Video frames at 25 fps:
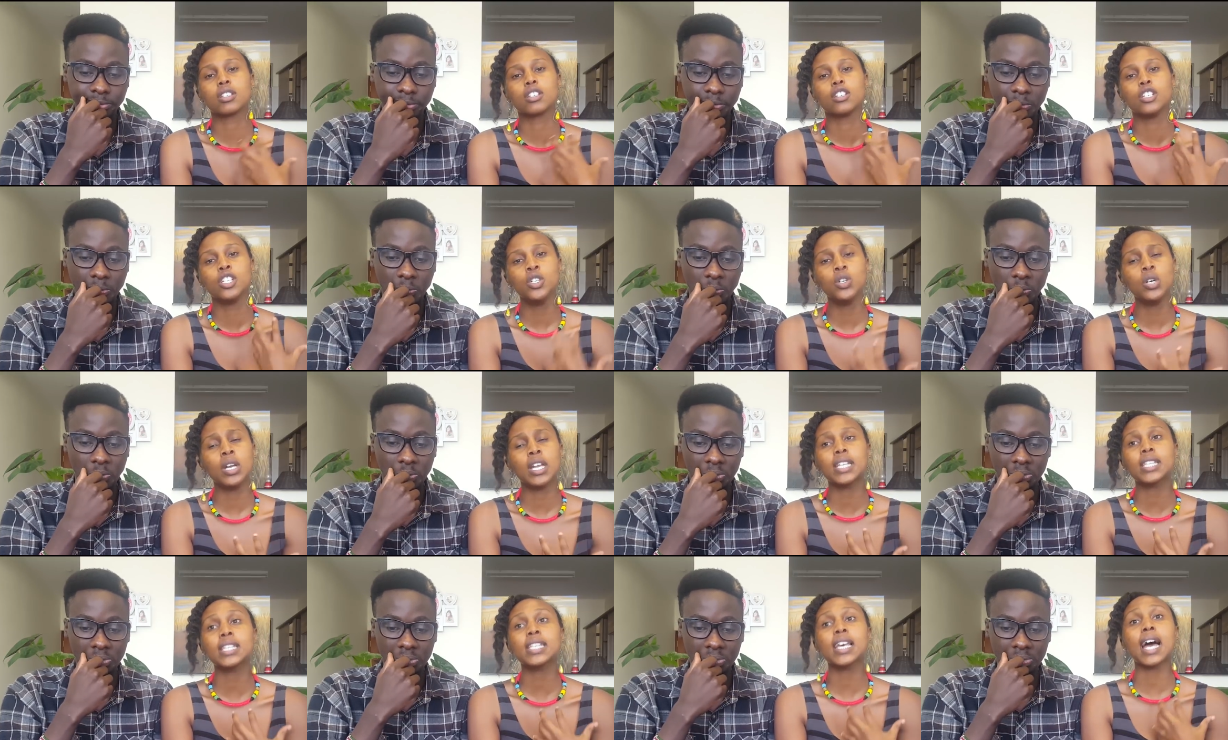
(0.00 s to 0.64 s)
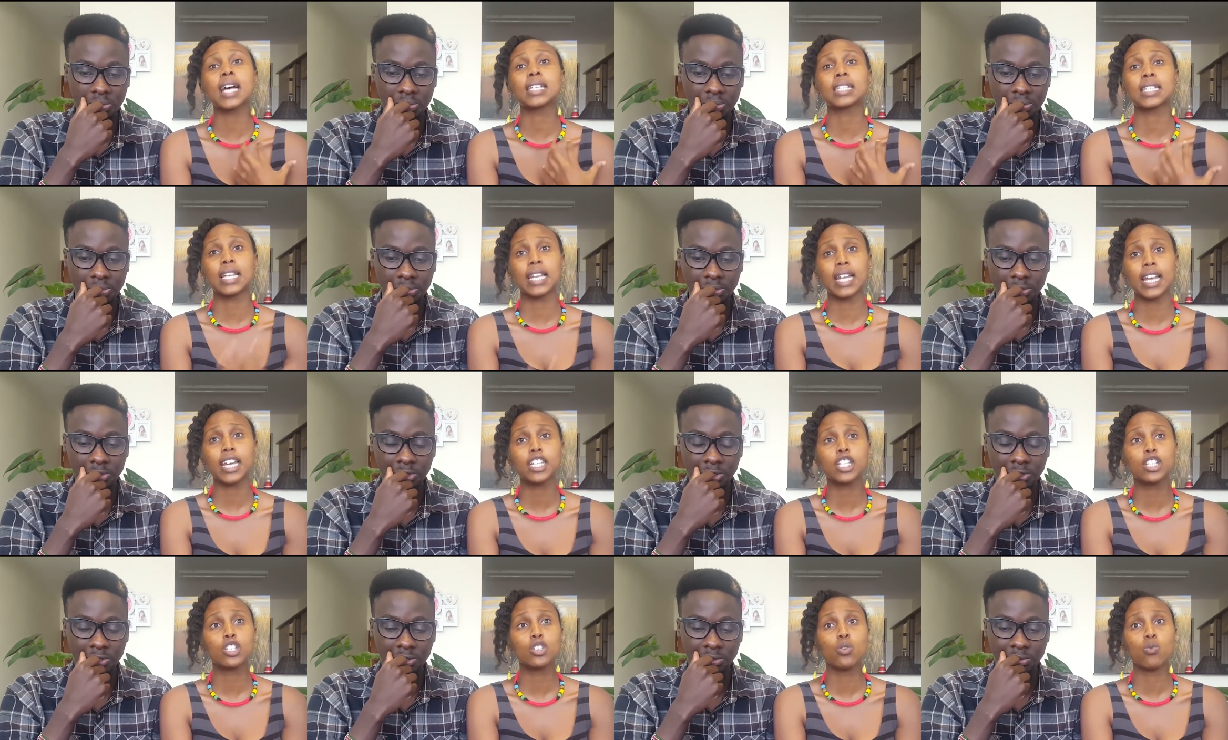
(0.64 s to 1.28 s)
Speaker 1: you let's say as a
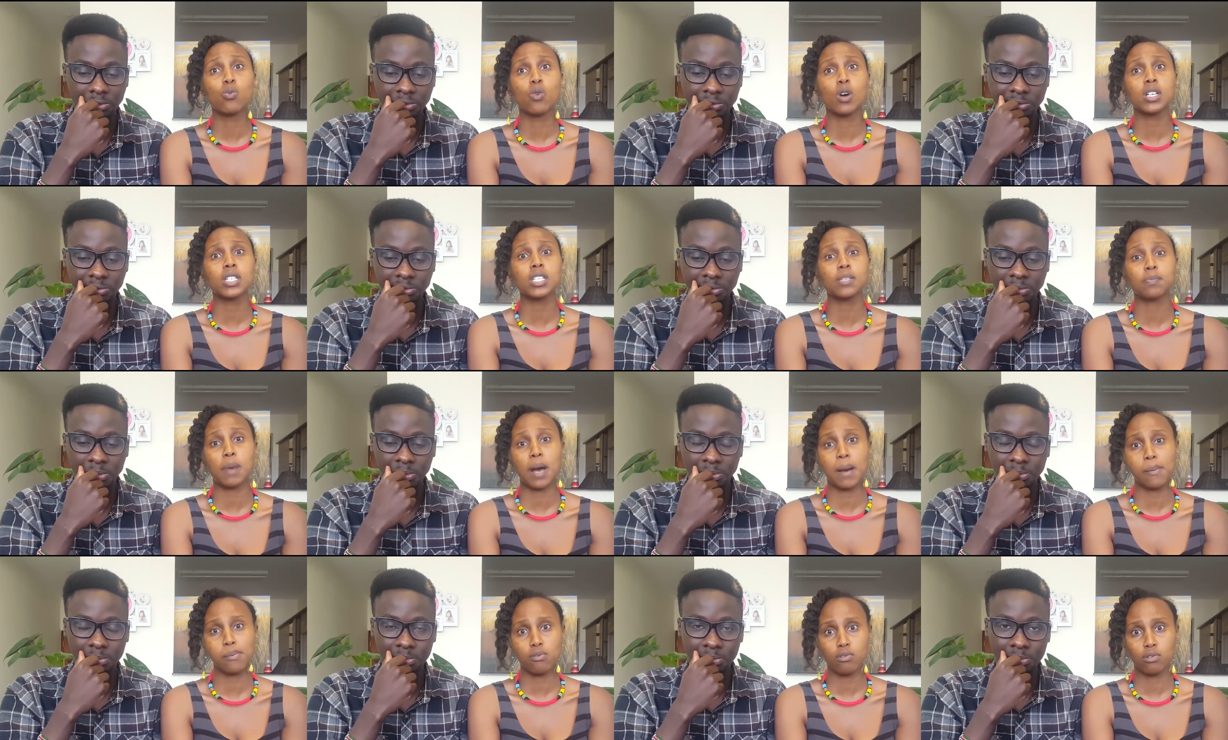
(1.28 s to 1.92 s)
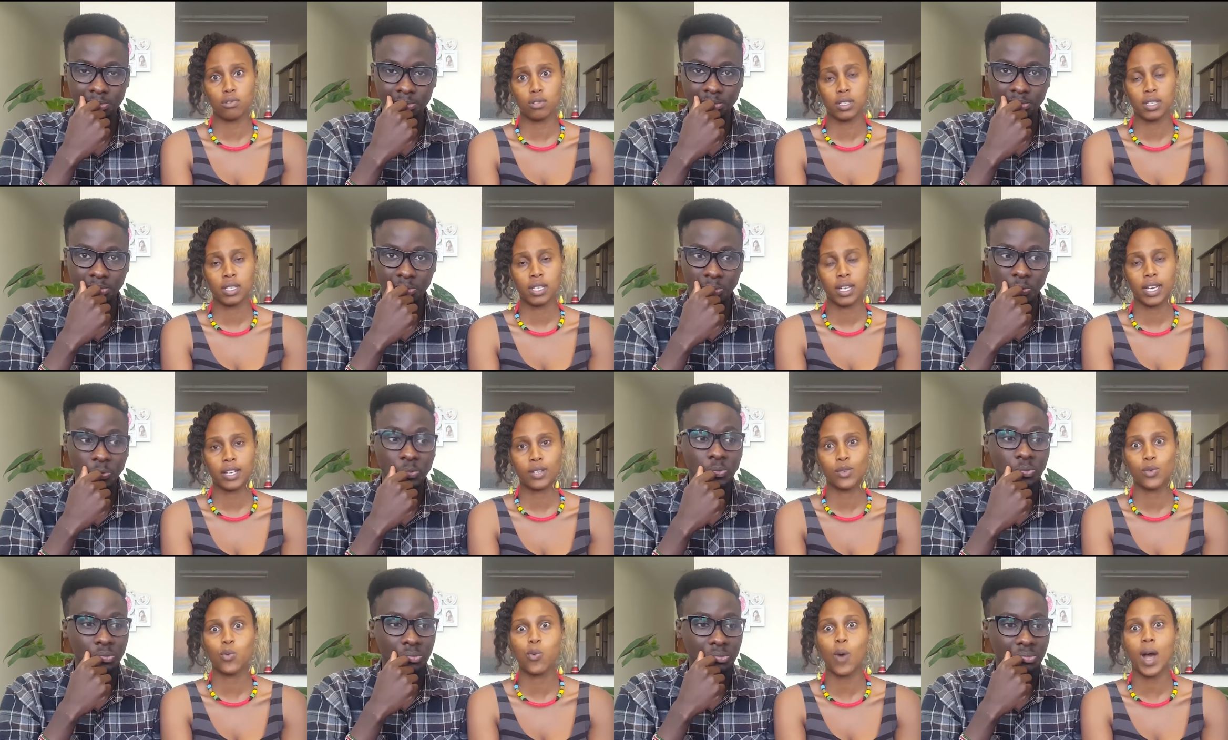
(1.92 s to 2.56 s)
lady you want purple and
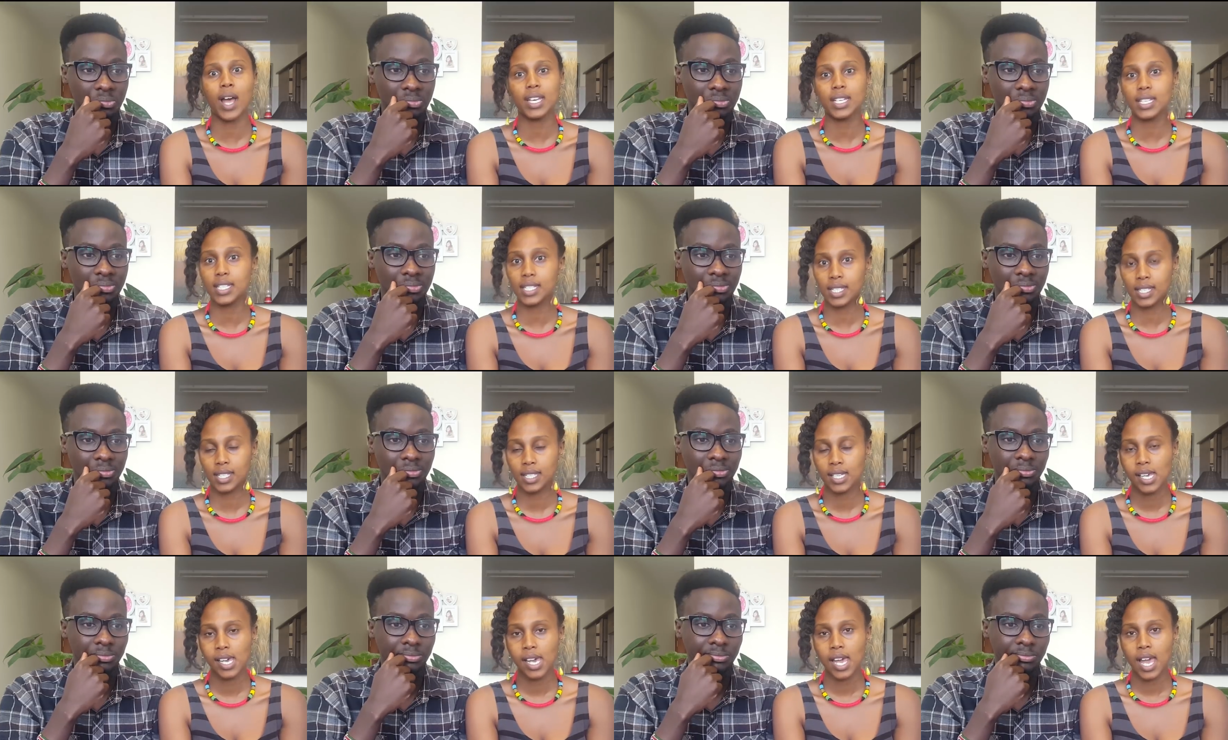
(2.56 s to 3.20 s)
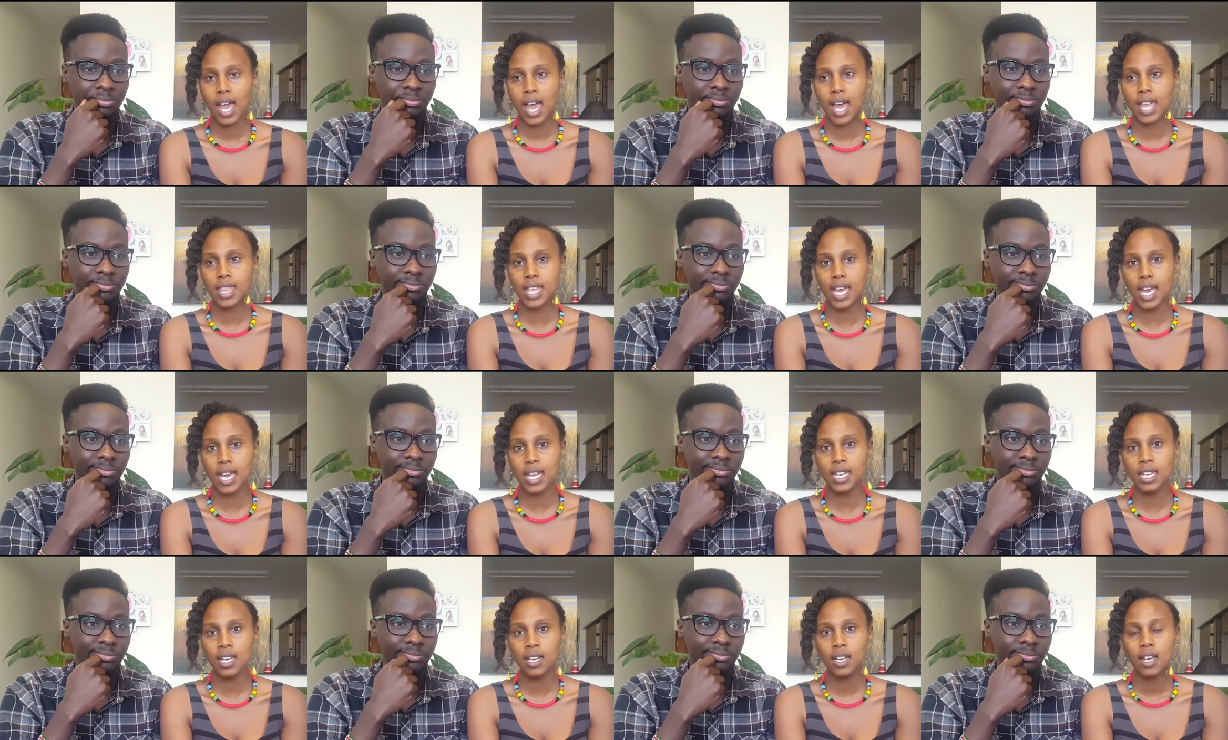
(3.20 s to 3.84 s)
white and then